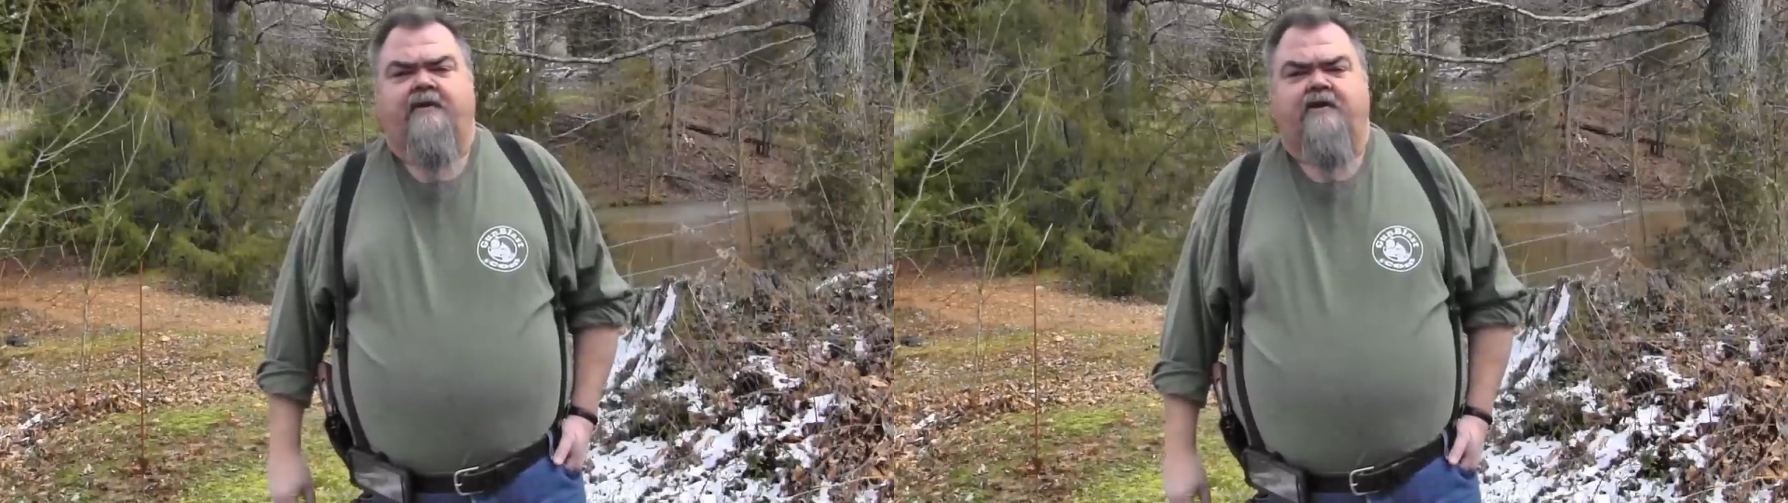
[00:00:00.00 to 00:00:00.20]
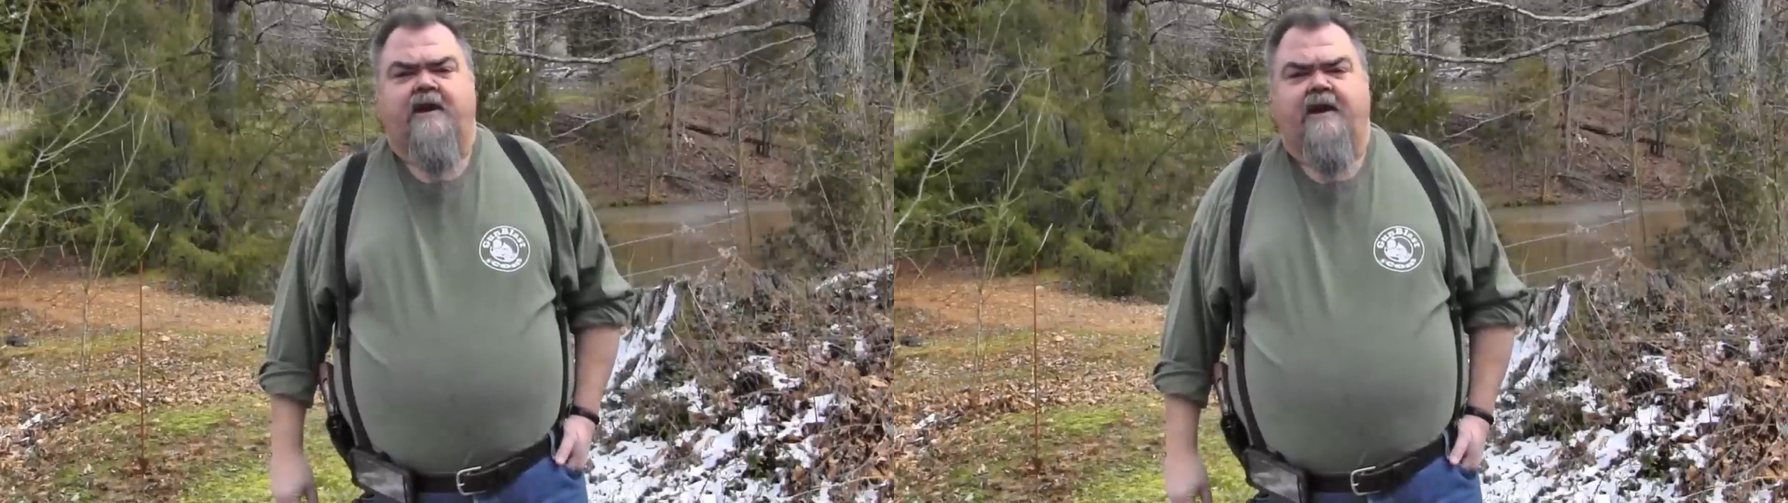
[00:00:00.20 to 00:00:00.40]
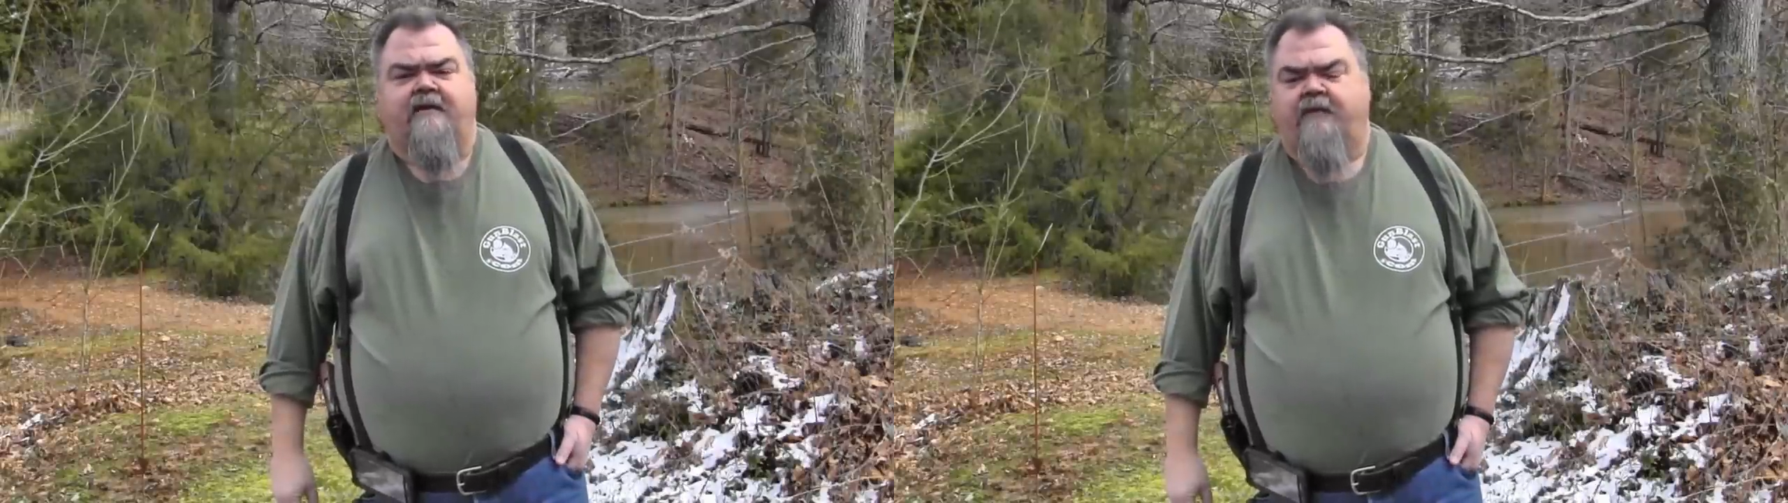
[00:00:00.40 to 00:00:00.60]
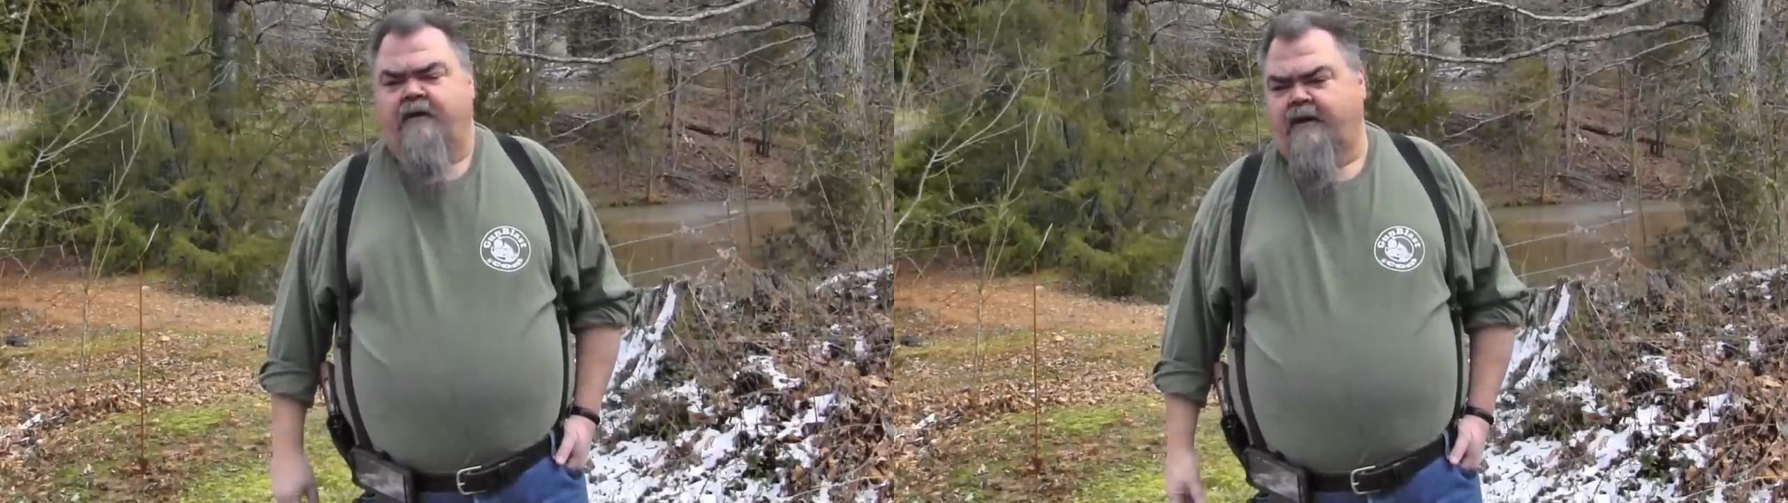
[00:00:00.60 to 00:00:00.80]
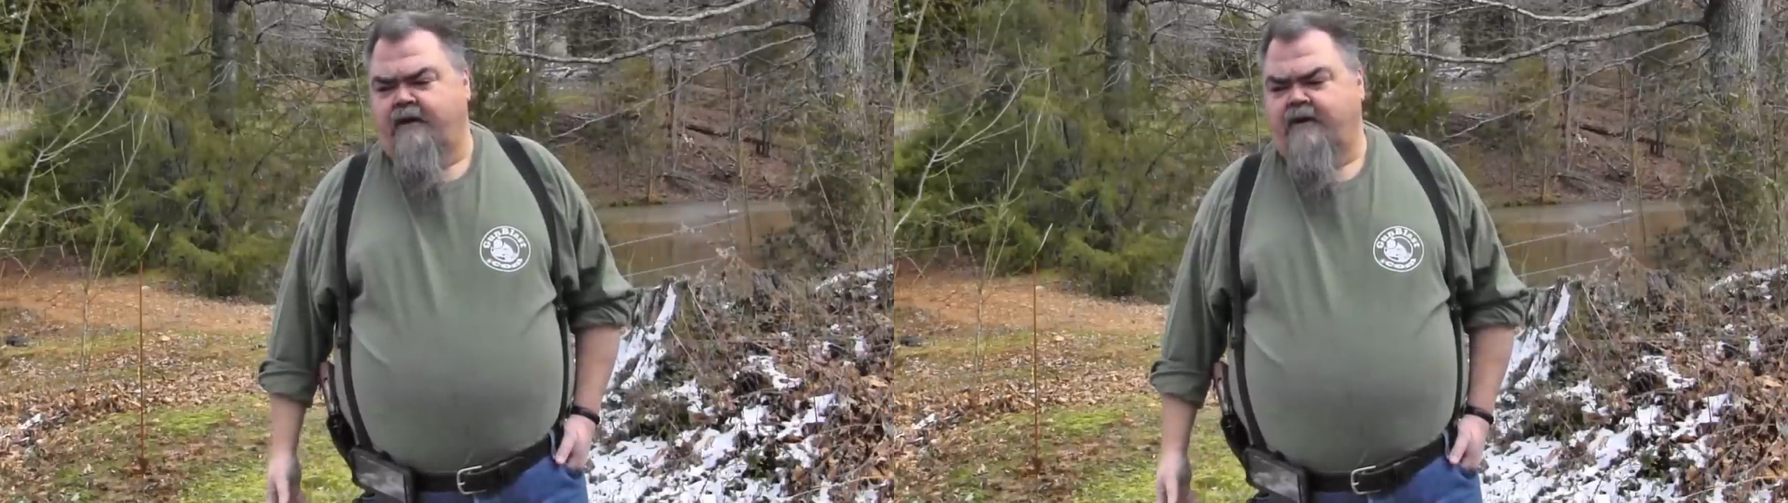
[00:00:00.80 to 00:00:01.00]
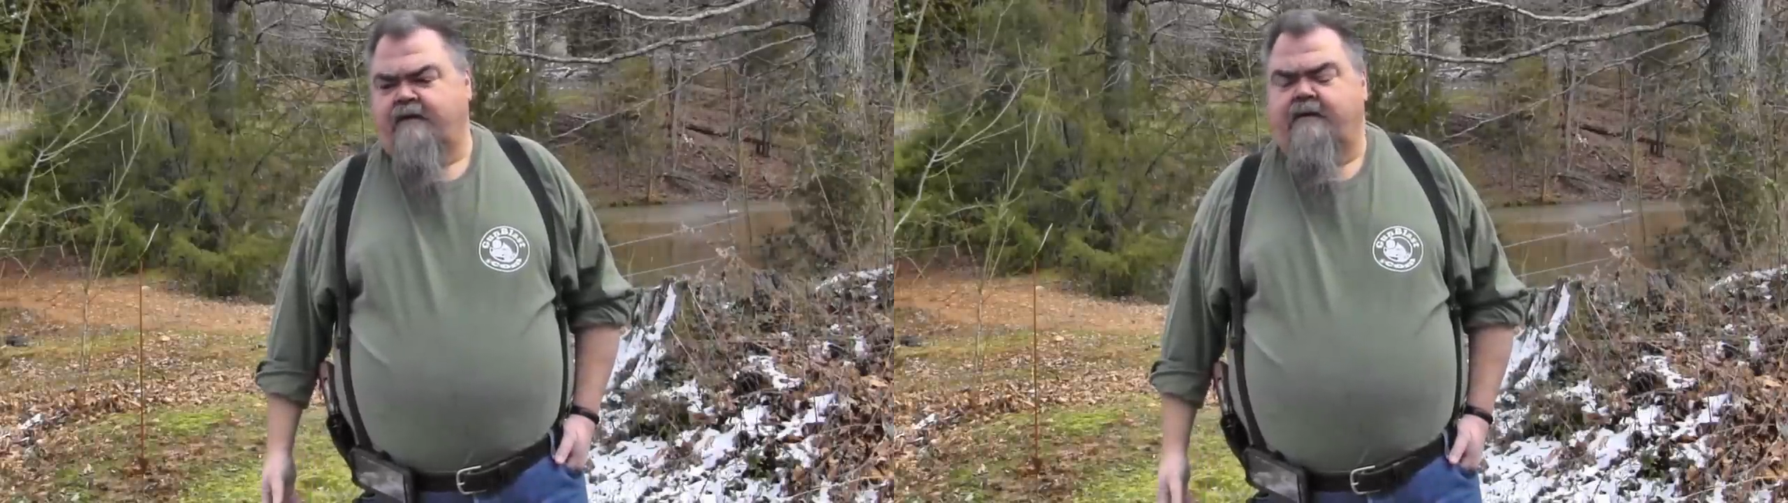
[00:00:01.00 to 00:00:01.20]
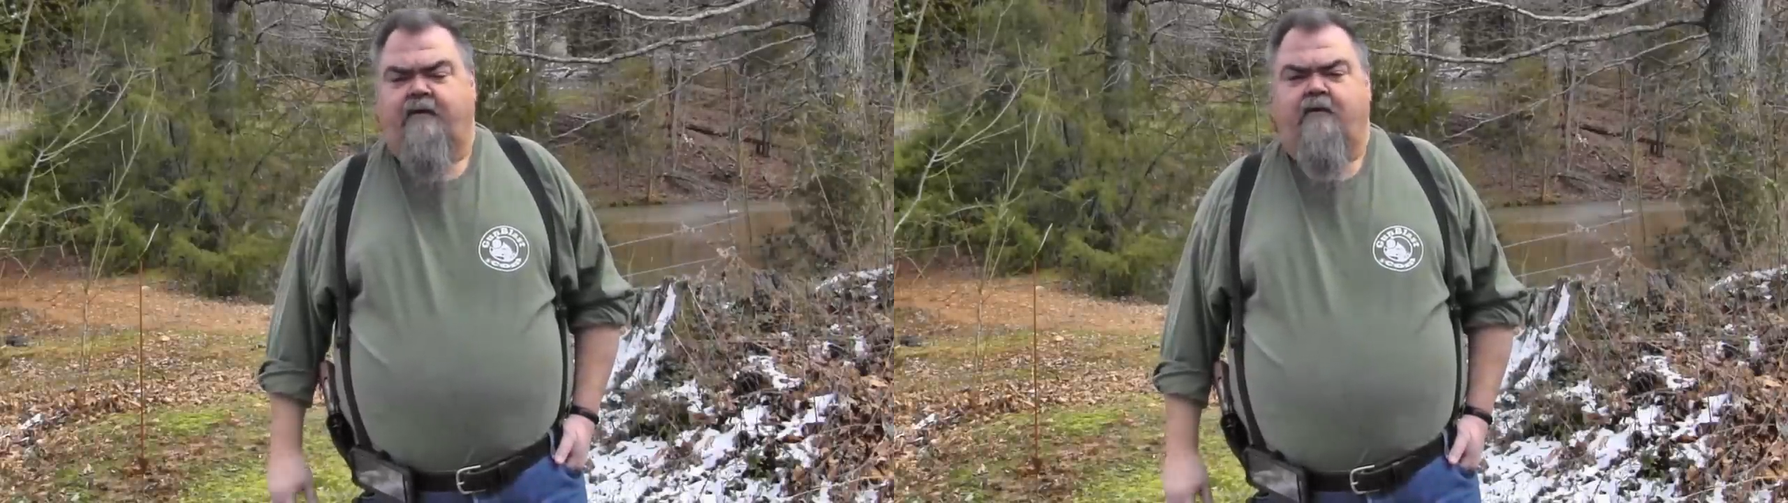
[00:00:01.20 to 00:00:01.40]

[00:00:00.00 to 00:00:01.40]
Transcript: that you need for a gun,